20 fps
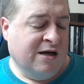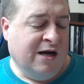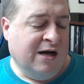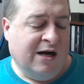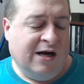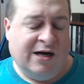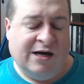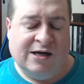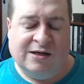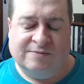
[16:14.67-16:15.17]

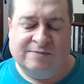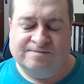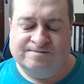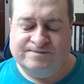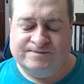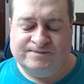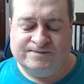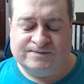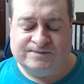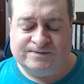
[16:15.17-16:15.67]
So
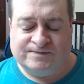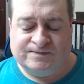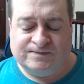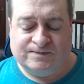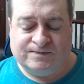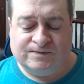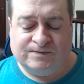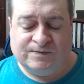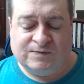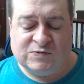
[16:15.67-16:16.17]

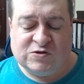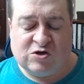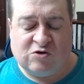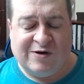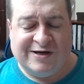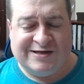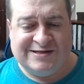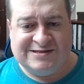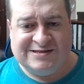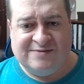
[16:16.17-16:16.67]

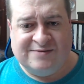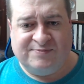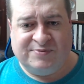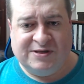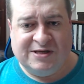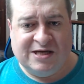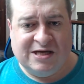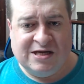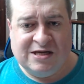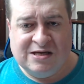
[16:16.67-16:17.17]
quite
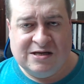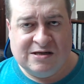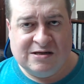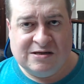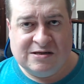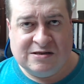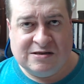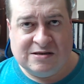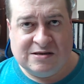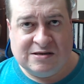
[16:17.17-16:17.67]
simply,
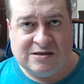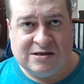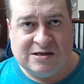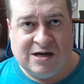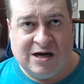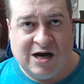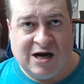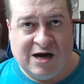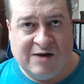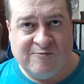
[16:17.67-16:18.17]

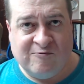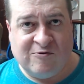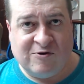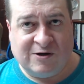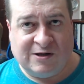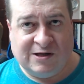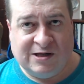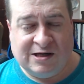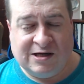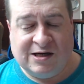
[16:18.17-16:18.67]
I'm
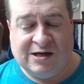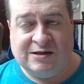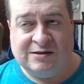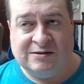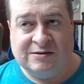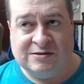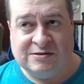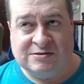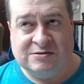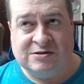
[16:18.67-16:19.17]
working
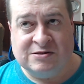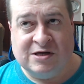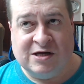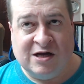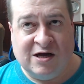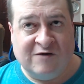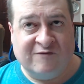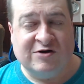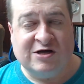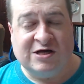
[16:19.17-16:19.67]
on,
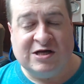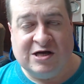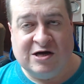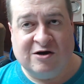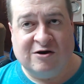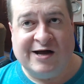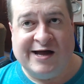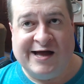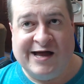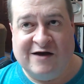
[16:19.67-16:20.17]
every
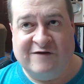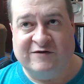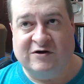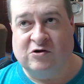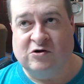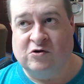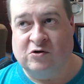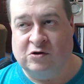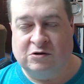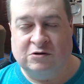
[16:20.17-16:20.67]
year I have a
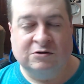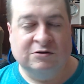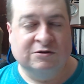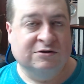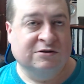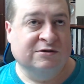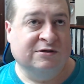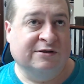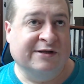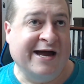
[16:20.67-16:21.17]
goal.
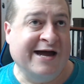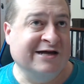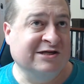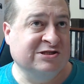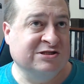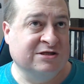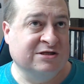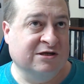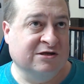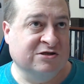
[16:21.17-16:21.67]

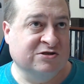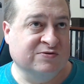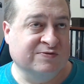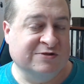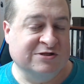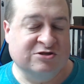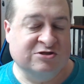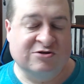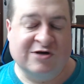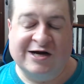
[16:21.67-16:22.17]
Last year's
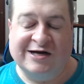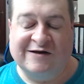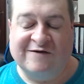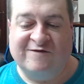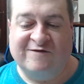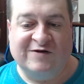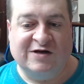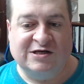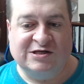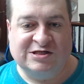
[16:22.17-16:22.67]
was trying to
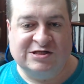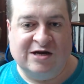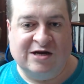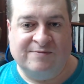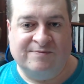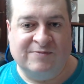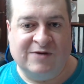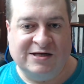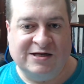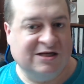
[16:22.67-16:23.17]
finish
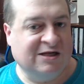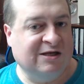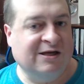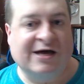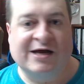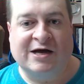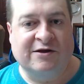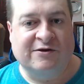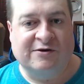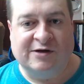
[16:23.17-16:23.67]
up. I did a
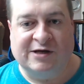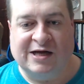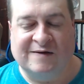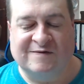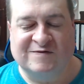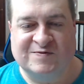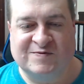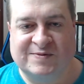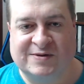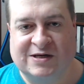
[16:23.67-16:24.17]
lot of other
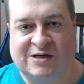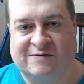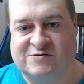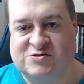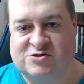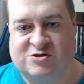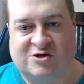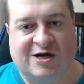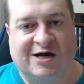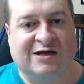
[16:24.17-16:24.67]
games, but I'm
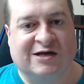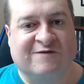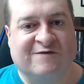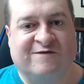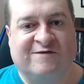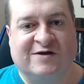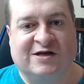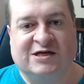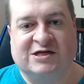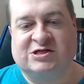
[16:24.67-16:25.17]
trying to
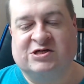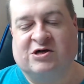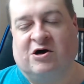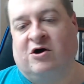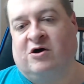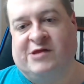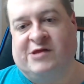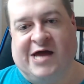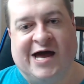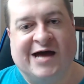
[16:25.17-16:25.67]
finish
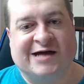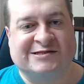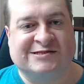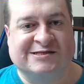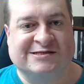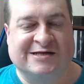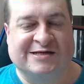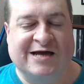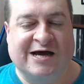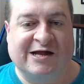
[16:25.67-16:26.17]
all the
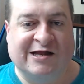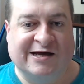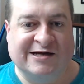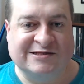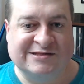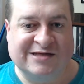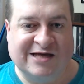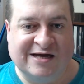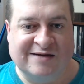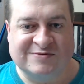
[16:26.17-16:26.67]
Axis and
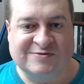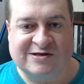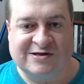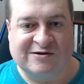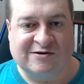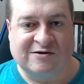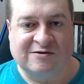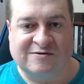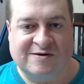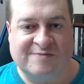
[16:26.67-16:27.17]
Allies games
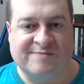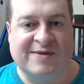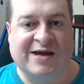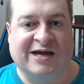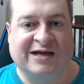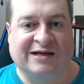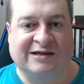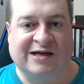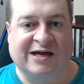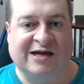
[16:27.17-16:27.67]
that are the
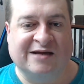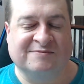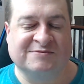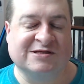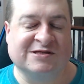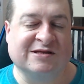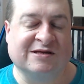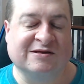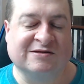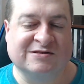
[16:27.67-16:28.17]
main
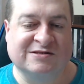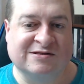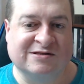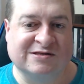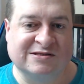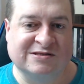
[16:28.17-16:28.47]
games in this.